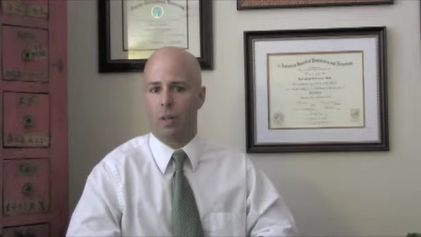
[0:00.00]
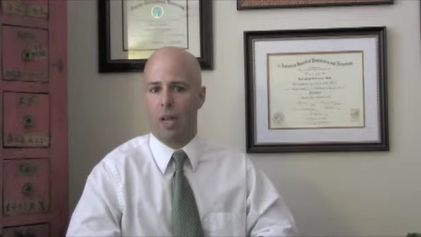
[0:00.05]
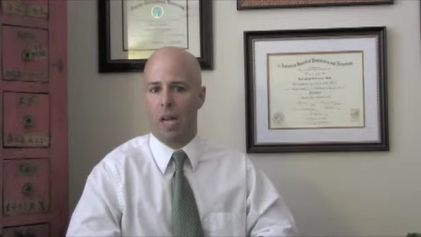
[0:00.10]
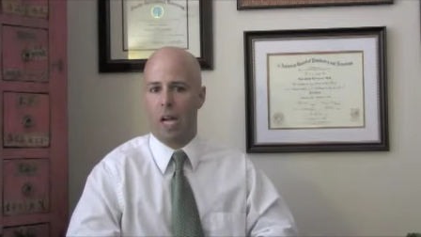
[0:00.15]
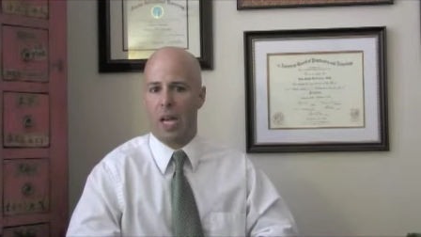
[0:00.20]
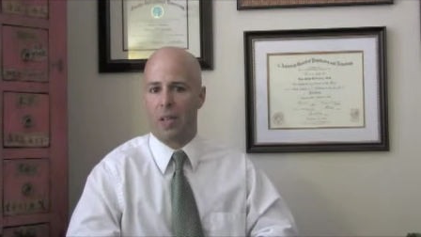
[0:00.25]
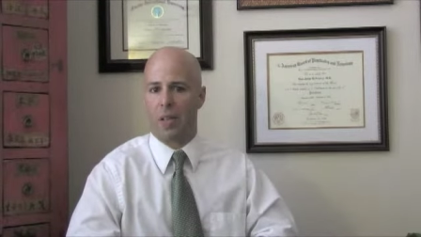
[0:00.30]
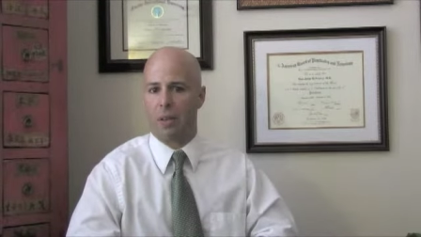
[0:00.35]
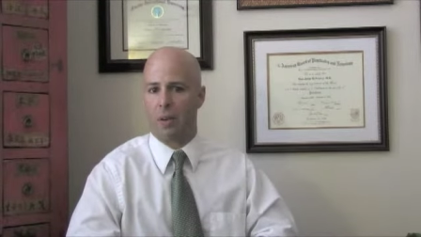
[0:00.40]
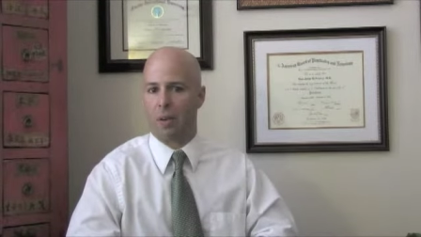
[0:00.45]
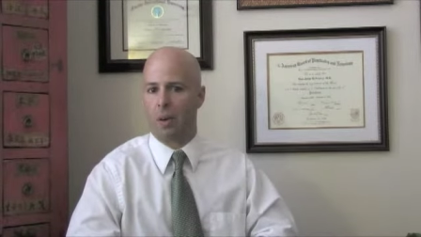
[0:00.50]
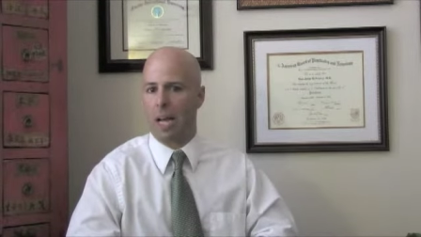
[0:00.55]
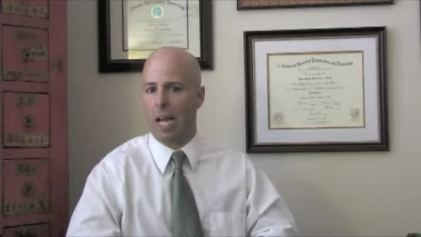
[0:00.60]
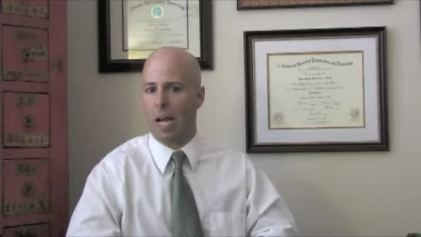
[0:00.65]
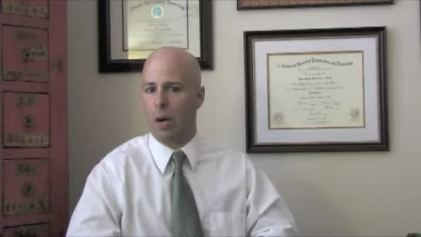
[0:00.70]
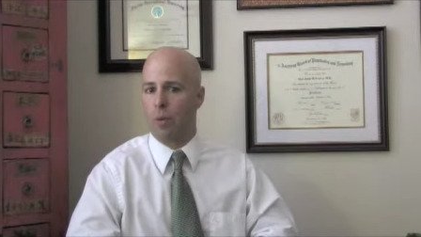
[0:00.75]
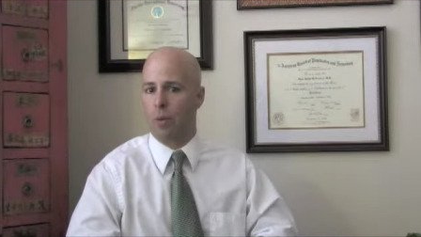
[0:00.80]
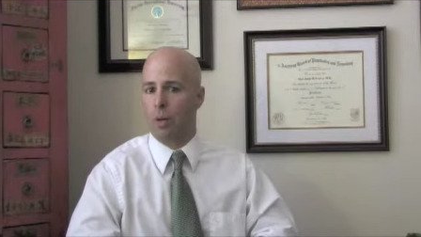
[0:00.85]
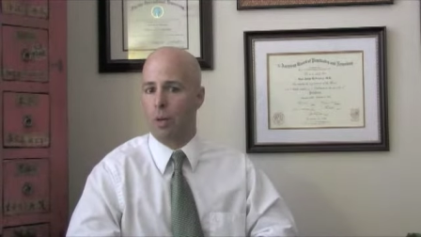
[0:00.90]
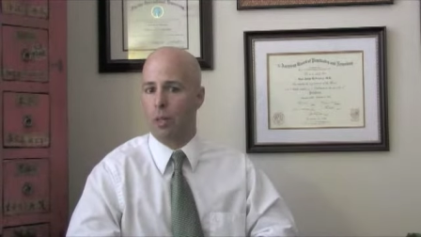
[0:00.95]
either
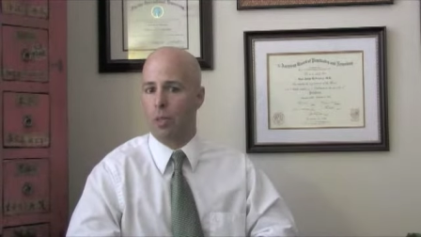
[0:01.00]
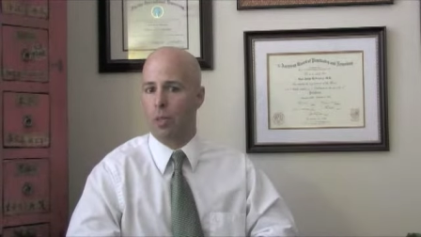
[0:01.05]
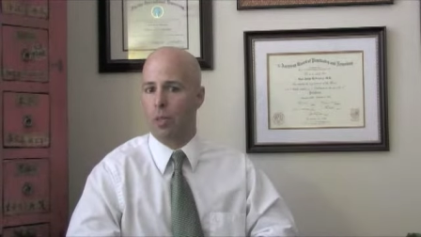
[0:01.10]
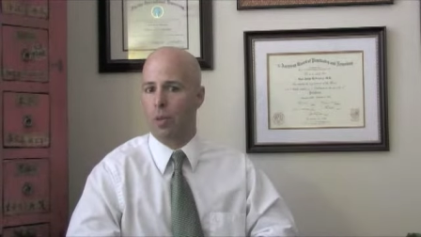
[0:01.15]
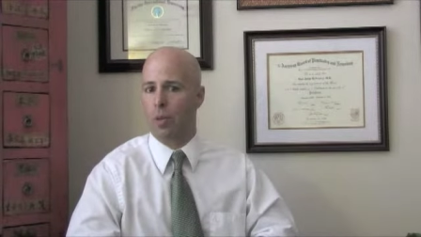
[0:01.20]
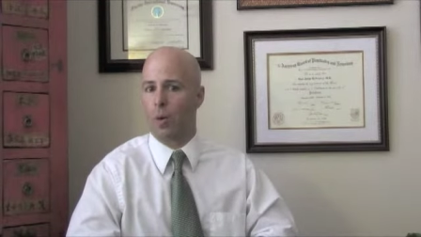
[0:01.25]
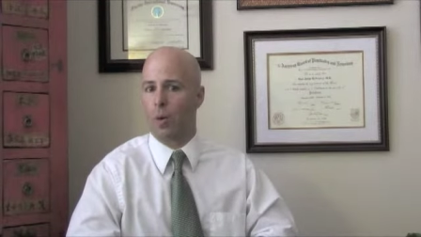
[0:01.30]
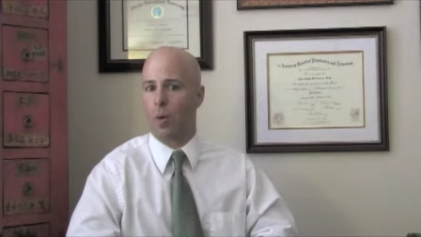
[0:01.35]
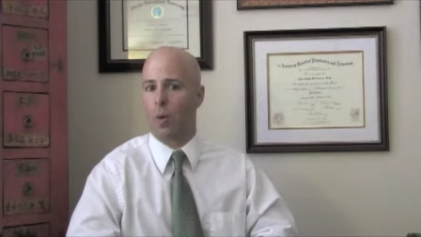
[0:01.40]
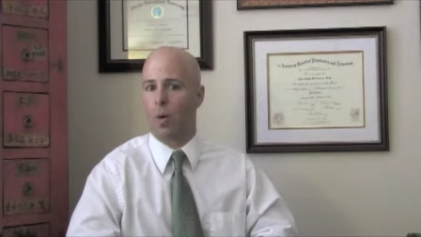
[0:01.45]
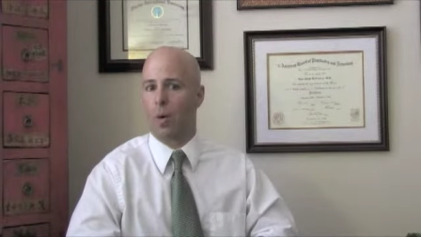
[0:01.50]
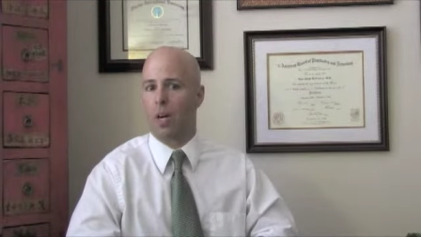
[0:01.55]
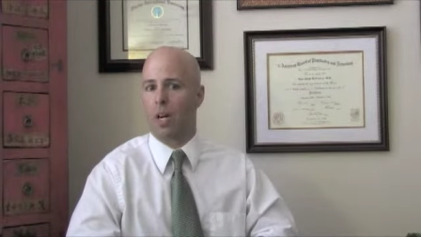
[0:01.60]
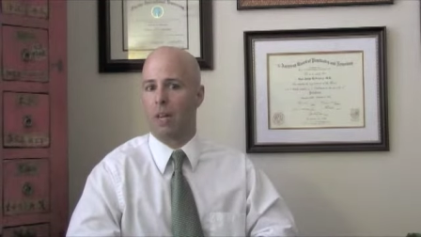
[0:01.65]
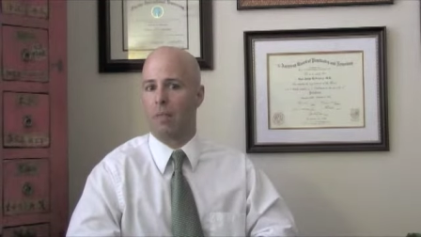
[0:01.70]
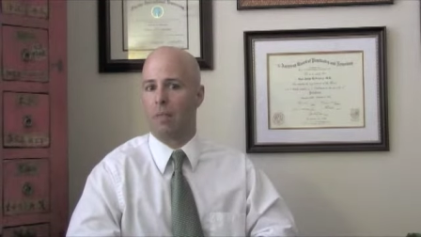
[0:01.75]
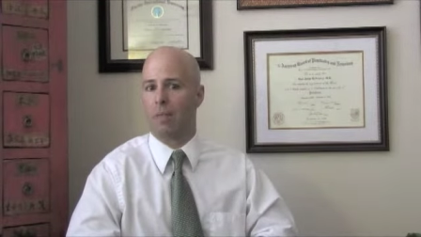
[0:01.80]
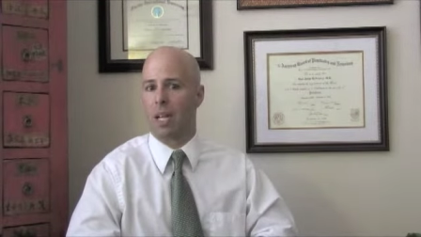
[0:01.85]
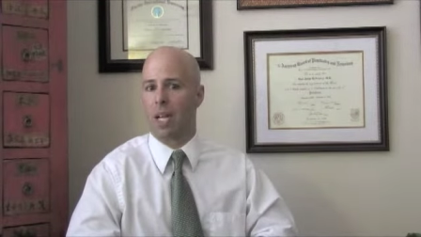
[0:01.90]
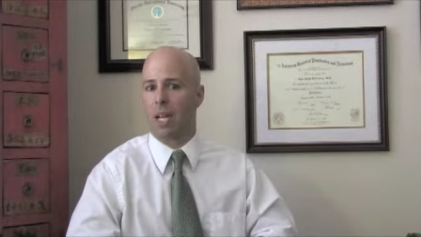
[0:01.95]
hours or
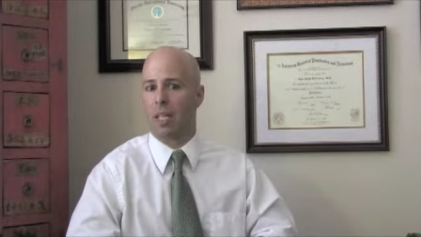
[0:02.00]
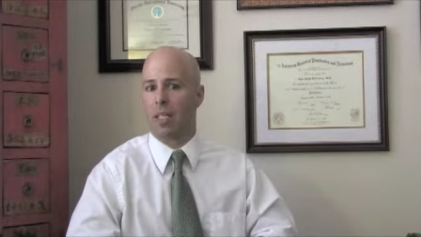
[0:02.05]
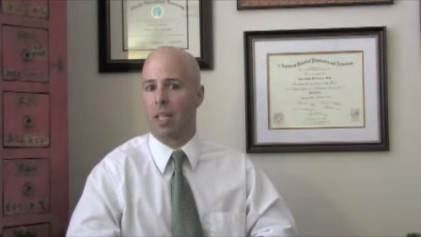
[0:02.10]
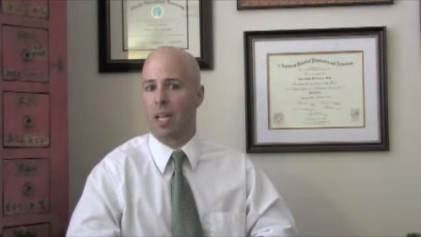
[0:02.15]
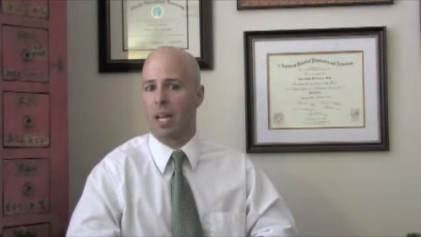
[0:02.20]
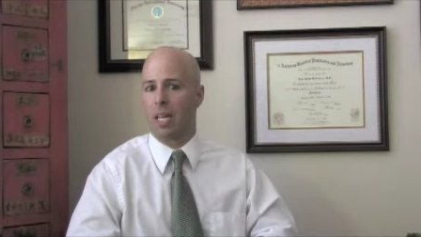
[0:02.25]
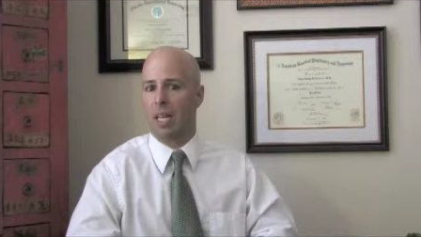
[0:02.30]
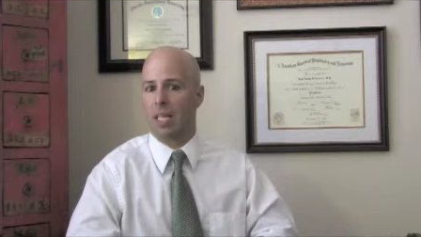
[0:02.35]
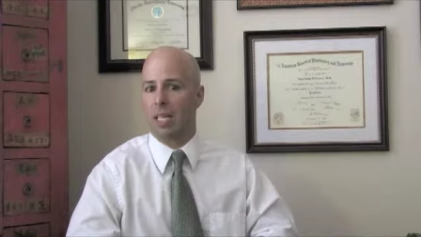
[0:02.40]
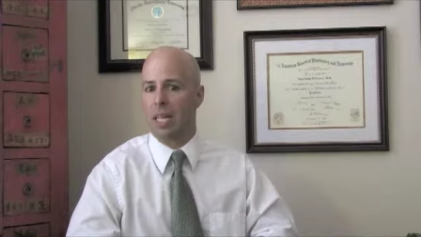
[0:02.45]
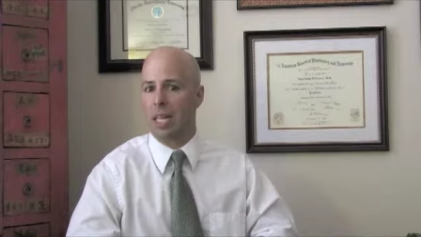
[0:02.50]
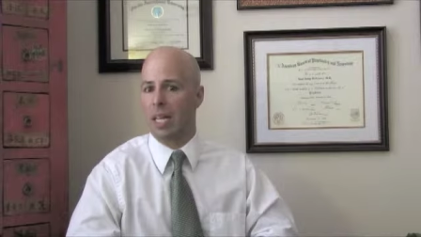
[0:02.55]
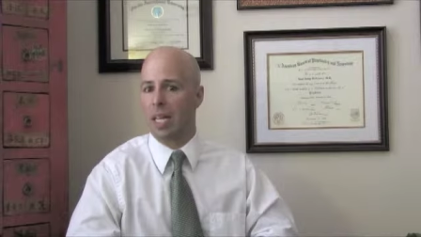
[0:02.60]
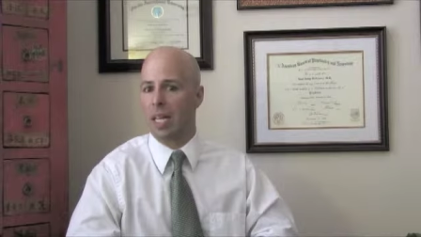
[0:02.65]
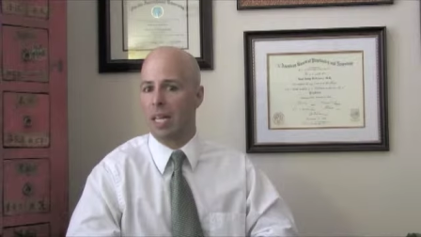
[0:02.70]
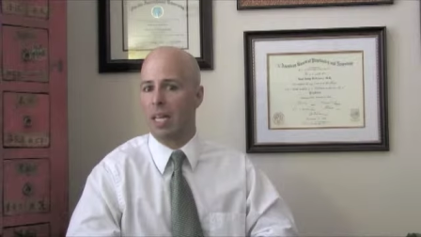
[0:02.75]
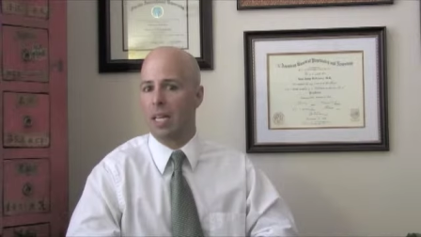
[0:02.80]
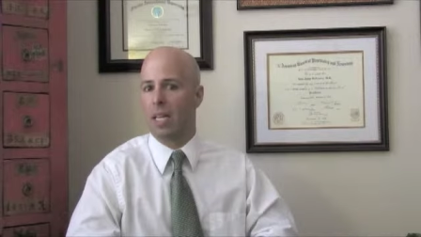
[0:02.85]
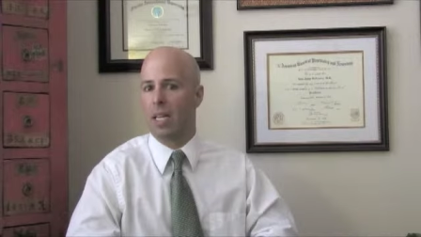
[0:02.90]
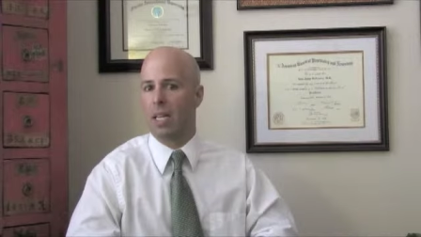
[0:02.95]
if not a
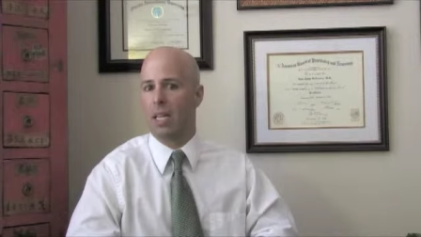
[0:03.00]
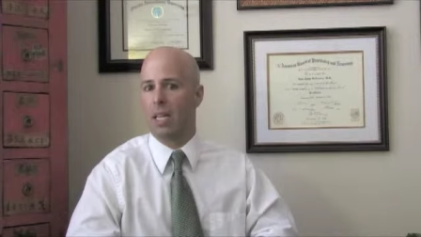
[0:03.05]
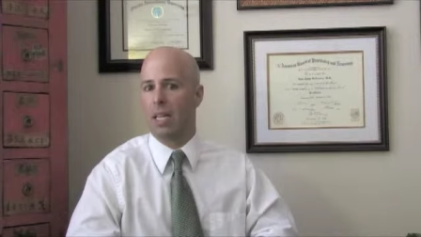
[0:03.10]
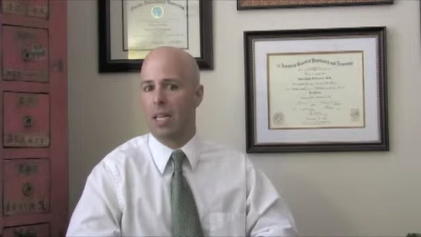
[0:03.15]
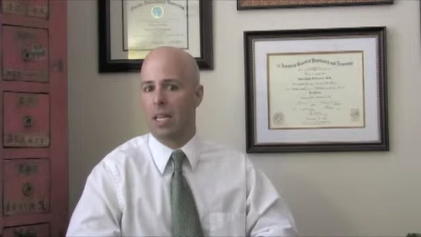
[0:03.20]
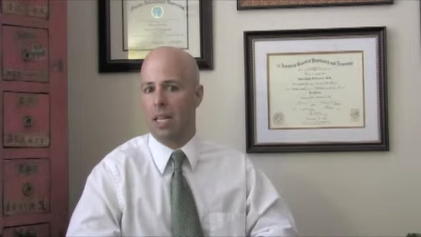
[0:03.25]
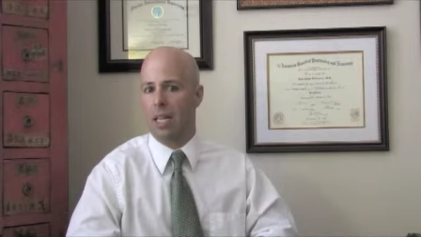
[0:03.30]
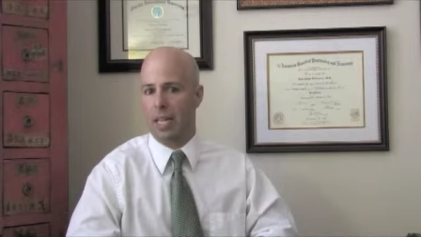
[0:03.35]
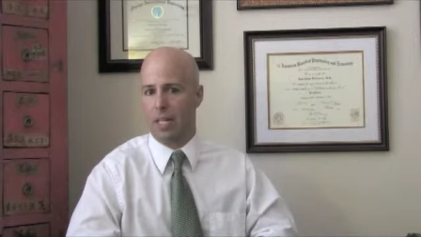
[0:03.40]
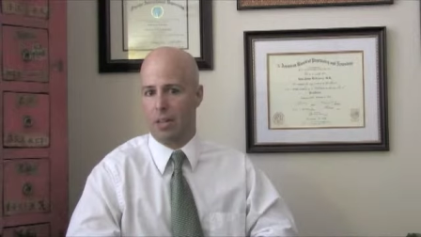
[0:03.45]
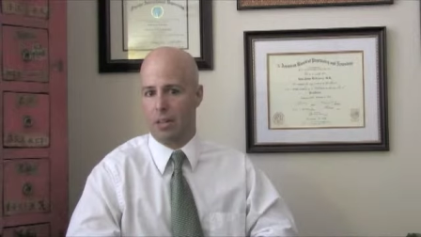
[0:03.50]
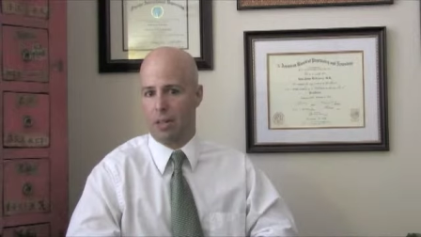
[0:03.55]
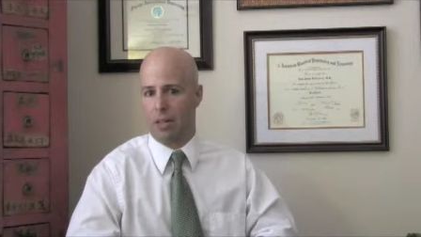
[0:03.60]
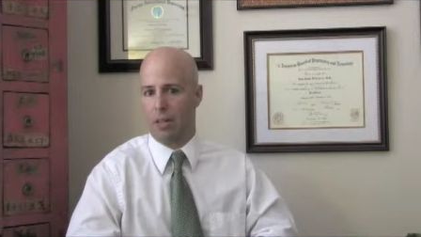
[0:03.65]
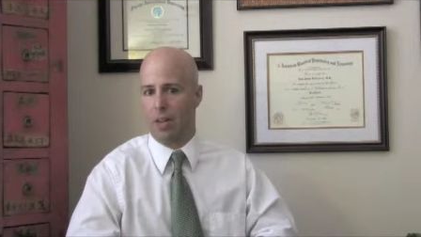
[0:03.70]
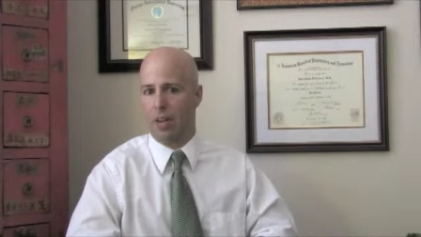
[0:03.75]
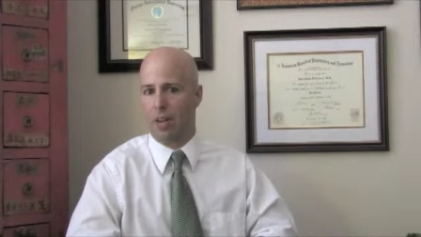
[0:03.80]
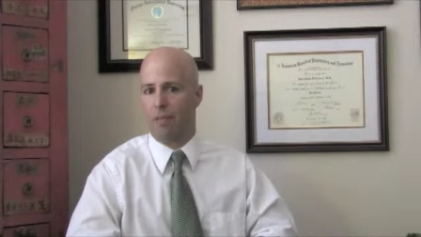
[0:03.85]
day later